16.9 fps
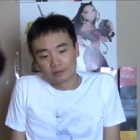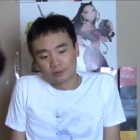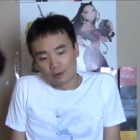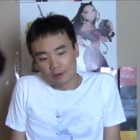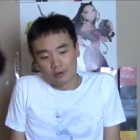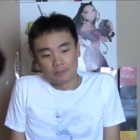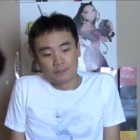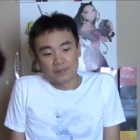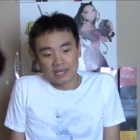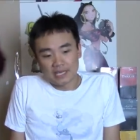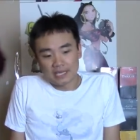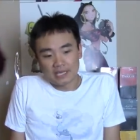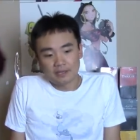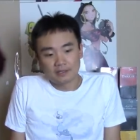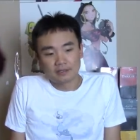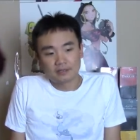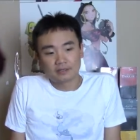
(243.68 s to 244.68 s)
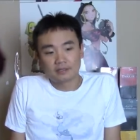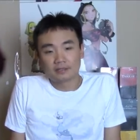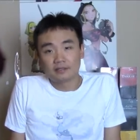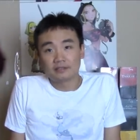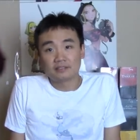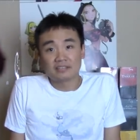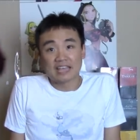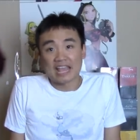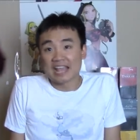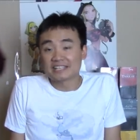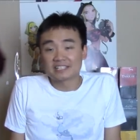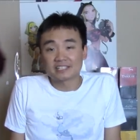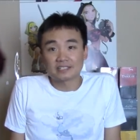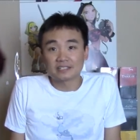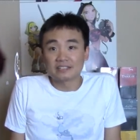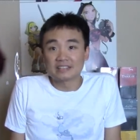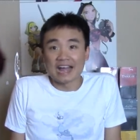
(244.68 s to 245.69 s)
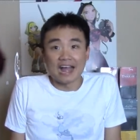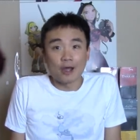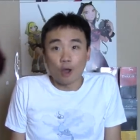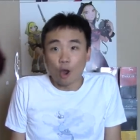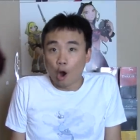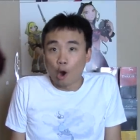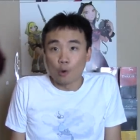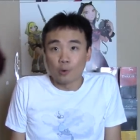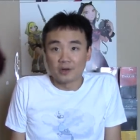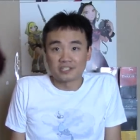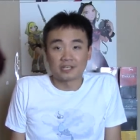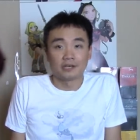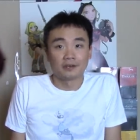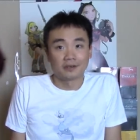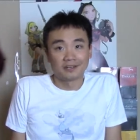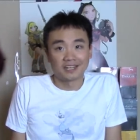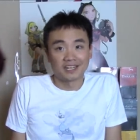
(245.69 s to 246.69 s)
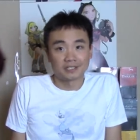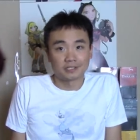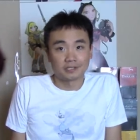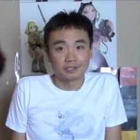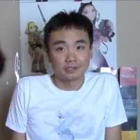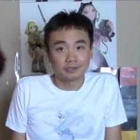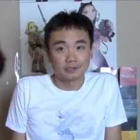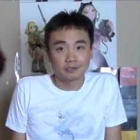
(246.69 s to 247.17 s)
Or B, it's not always air conditioned.